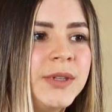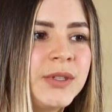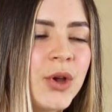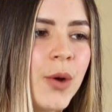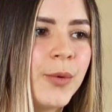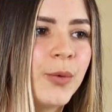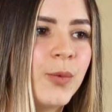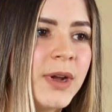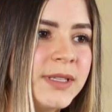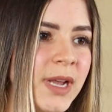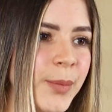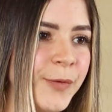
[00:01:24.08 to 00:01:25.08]
discover
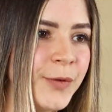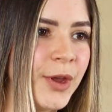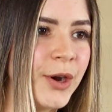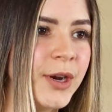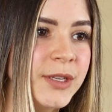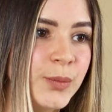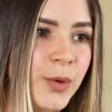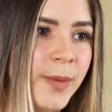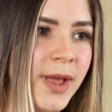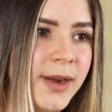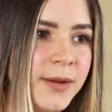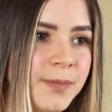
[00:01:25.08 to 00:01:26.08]
what type of care is
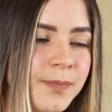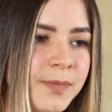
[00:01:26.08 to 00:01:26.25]
provided.